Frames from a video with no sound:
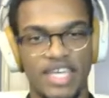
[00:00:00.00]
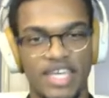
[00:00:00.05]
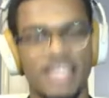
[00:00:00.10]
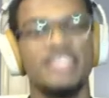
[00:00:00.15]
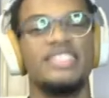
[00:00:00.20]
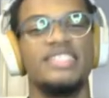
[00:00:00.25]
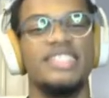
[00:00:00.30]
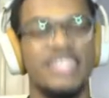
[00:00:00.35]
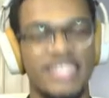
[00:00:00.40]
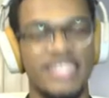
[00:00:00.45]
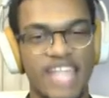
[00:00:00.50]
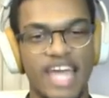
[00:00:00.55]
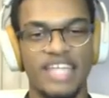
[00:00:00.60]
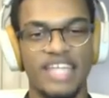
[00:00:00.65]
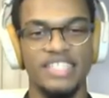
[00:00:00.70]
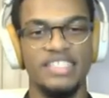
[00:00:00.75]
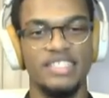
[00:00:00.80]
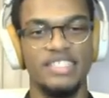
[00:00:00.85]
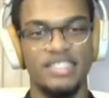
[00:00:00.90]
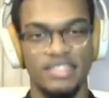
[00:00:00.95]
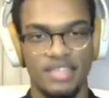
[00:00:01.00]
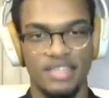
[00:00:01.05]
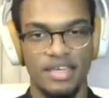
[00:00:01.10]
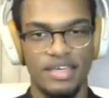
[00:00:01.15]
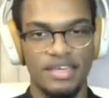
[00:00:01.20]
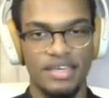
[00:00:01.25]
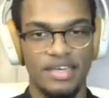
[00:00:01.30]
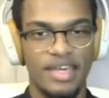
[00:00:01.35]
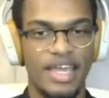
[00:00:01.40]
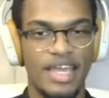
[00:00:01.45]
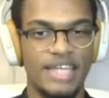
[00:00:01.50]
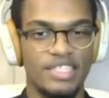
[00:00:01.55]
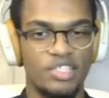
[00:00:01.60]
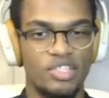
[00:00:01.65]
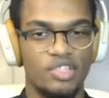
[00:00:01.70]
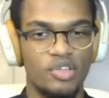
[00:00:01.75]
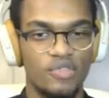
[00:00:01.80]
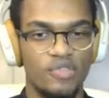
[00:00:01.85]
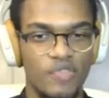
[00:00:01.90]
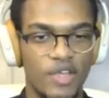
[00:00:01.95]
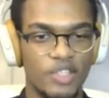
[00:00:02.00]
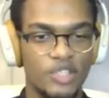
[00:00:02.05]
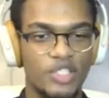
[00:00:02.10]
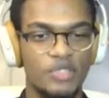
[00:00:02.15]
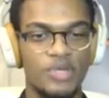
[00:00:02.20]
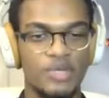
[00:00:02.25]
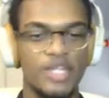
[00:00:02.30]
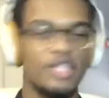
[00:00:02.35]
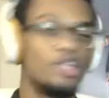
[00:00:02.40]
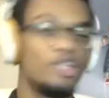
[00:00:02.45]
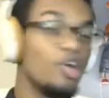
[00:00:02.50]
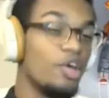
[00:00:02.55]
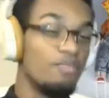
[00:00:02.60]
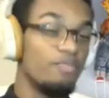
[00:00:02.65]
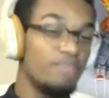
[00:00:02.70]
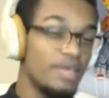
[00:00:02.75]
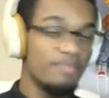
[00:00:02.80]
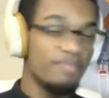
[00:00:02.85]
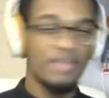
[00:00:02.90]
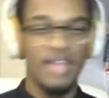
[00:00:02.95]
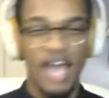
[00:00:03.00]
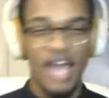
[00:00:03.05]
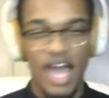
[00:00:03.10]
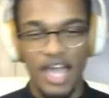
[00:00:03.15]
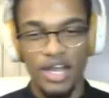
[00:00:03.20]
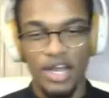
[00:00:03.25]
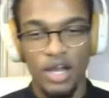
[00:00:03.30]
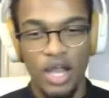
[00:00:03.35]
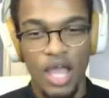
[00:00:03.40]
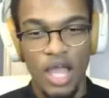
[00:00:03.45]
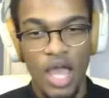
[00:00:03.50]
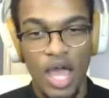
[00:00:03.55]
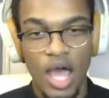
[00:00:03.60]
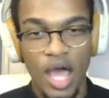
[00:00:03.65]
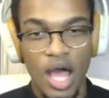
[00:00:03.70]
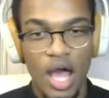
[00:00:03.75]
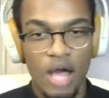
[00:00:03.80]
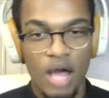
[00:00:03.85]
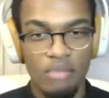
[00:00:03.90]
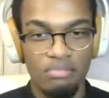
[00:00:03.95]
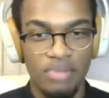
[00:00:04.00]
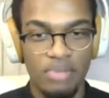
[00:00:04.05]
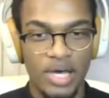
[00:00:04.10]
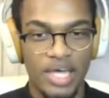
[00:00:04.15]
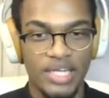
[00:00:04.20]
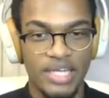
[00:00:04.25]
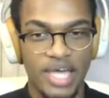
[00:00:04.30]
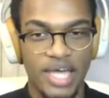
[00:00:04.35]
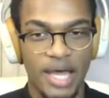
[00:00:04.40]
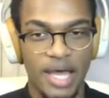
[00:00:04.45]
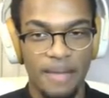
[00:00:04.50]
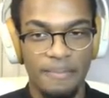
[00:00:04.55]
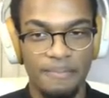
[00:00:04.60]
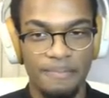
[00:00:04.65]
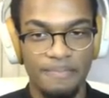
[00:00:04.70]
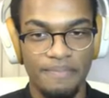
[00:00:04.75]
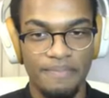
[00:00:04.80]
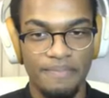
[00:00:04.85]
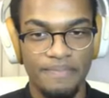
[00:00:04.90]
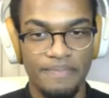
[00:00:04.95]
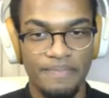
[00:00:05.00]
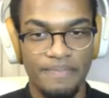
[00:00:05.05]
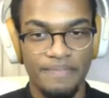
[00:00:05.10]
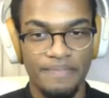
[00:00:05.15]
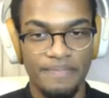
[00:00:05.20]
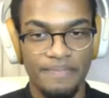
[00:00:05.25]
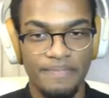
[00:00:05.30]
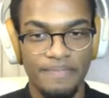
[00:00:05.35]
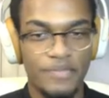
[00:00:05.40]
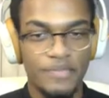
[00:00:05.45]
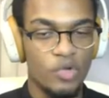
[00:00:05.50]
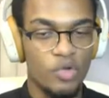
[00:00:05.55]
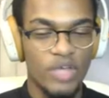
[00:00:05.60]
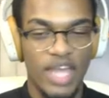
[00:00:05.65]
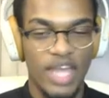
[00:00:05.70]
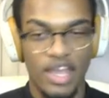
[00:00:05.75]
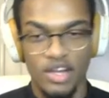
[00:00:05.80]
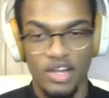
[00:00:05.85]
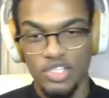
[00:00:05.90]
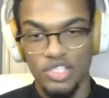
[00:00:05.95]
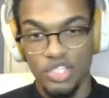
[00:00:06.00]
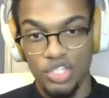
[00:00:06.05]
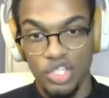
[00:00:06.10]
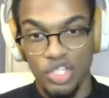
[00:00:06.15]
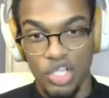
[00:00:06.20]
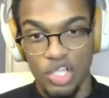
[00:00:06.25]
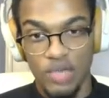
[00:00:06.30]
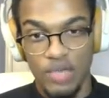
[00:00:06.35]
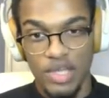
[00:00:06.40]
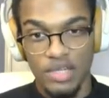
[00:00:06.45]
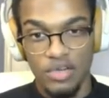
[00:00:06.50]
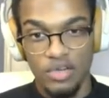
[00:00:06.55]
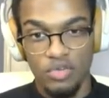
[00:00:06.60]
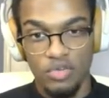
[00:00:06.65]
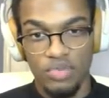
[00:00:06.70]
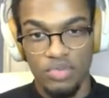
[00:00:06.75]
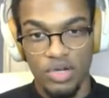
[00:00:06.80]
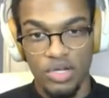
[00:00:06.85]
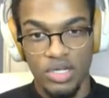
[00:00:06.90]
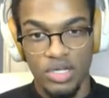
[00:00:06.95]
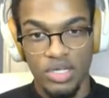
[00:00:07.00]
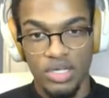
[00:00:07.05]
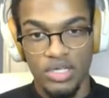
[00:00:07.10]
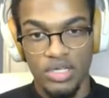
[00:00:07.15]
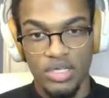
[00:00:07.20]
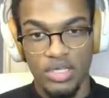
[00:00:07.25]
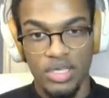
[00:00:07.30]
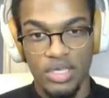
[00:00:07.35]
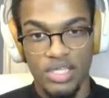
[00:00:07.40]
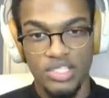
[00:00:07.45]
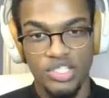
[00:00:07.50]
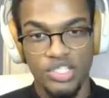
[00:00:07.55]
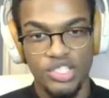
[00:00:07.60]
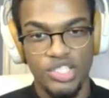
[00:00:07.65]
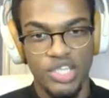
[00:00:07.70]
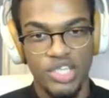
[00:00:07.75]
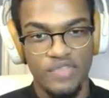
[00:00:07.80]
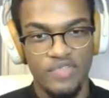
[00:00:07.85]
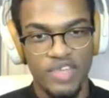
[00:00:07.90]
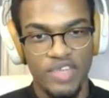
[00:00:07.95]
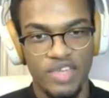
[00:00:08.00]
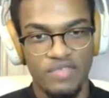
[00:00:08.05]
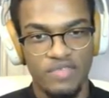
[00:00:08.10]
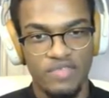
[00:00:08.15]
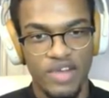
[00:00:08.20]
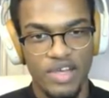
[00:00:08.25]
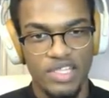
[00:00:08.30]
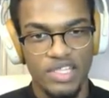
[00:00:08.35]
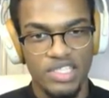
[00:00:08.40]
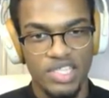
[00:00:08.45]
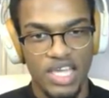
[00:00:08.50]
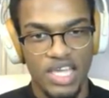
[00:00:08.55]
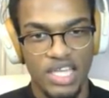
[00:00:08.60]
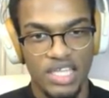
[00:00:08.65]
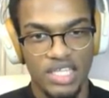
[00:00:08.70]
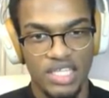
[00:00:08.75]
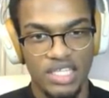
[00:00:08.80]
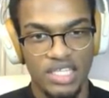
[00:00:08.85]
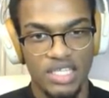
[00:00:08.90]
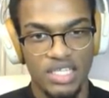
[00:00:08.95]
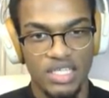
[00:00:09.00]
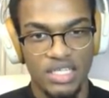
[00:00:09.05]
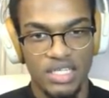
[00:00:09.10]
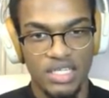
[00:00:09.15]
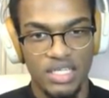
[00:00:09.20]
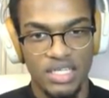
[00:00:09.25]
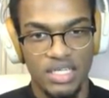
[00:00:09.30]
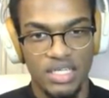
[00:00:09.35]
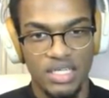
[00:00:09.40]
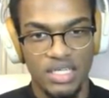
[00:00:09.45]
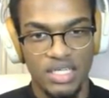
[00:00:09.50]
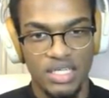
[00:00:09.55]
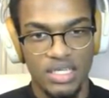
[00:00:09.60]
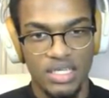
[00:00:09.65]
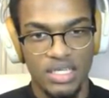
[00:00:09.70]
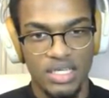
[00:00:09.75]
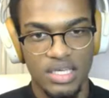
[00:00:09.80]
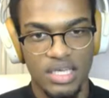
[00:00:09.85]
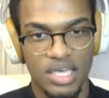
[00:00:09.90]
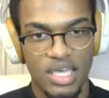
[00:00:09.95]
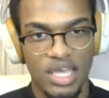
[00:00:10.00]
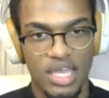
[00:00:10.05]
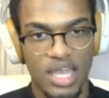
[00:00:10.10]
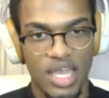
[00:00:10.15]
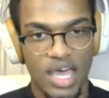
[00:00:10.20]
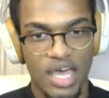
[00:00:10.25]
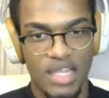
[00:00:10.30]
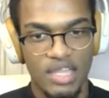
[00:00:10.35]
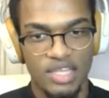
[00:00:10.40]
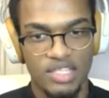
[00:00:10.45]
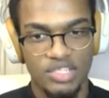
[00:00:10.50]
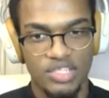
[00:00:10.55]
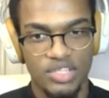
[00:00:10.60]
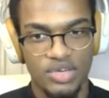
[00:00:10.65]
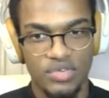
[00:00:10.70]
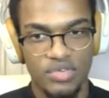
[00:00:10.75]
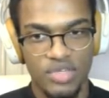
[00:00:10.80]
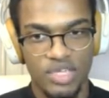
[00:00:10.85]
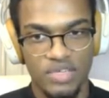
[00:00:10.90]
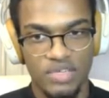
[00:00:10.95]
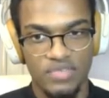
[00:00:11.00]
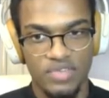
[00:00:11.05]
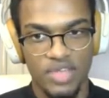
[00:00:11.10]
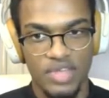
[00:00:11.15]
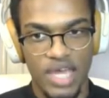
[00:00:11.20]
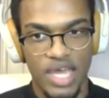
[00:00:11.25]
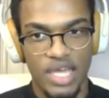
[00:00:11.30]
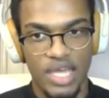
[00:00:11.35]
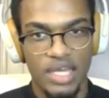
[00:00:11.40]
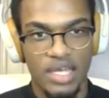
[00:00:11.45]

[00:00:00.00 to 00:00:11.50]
is nice. It has a good feel to it. Could be a bit higher, but um who cares? Glowing notebook. It's shifting very slightly. And uh, there's no need for that.